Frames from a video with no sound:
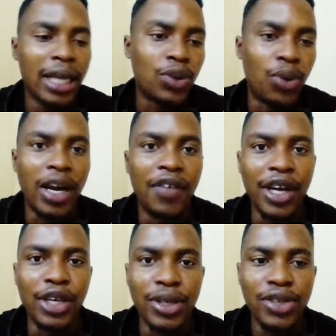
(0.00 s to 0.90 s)
whoever
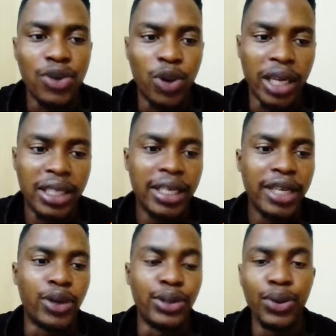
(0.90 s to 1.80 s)
you need to connect. Say
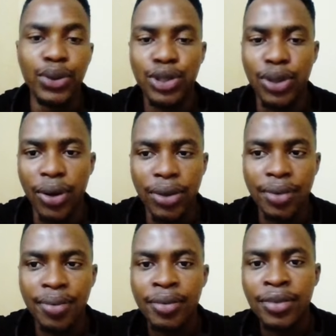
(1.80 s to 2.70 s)
your
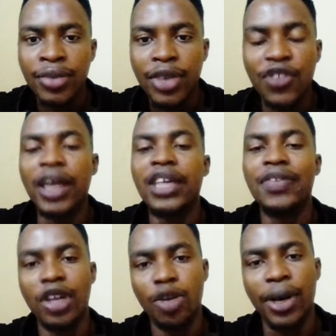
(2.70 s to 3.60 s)
Notion. If you're a
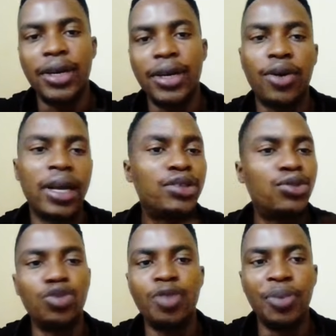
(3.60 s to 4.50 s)
developer, you can connect
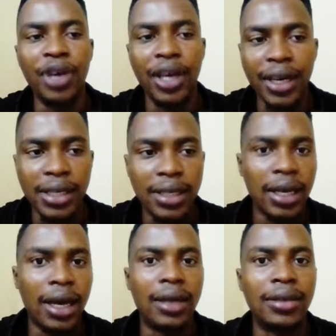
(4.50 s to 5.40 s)
Superbase
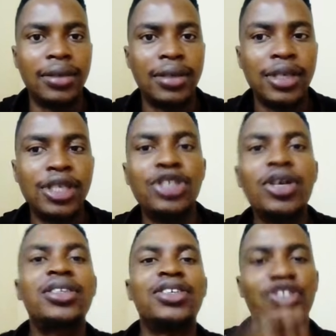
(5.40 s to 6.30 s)
and
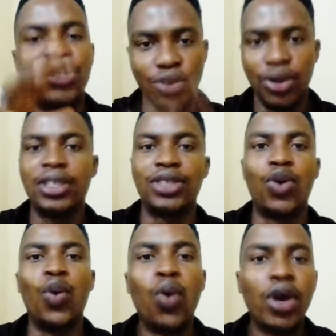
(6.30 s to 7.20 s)
just instruct it
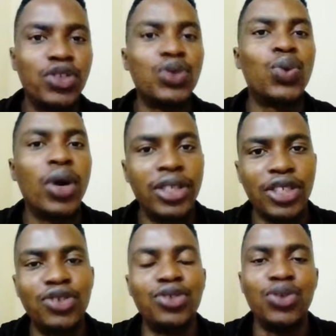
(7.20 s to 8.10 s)
on what you want
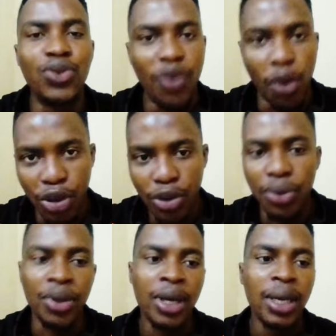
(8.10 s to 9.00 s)
it to do for
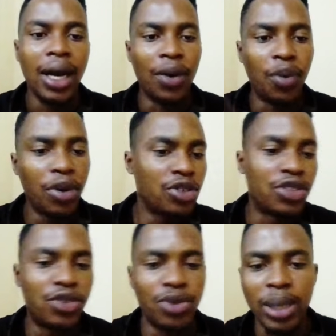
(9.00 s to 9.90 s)
you. And once you
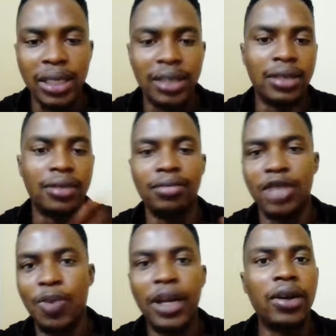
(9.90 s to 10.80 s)
instruct it,
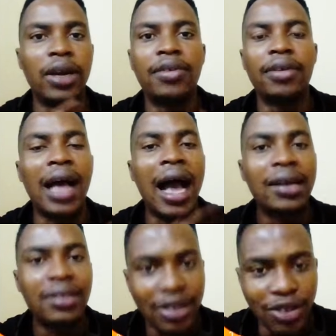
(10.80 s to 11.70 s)
depending on the level of
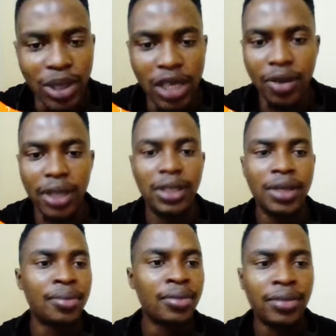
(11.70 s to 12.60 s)
access you give it,
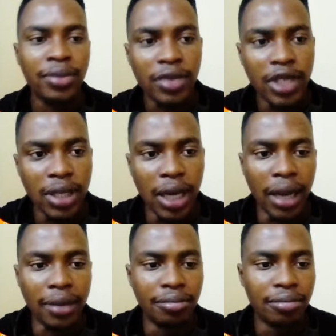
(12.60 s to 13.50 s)
it
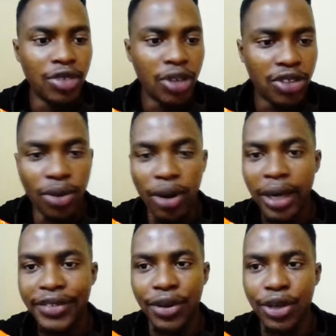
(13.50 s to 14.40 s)
can just run
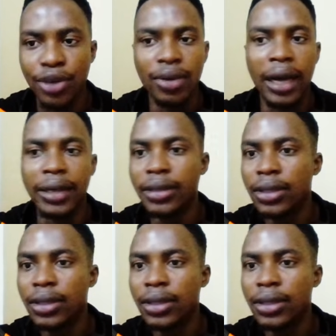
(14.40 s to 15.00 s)
it for you and